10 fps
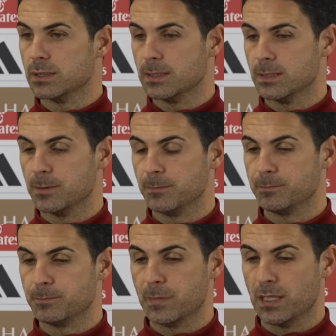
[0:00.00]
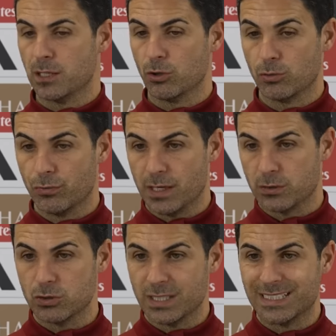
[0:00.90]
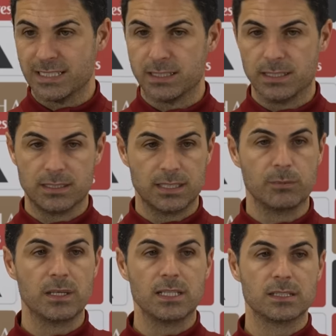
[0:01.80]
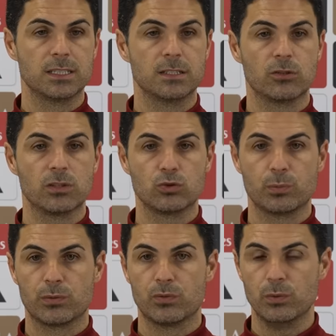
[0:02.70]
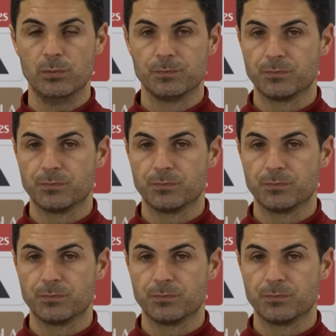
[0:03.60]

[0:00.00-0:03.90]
um, and a lot of factors that the, the team needs in order to perform,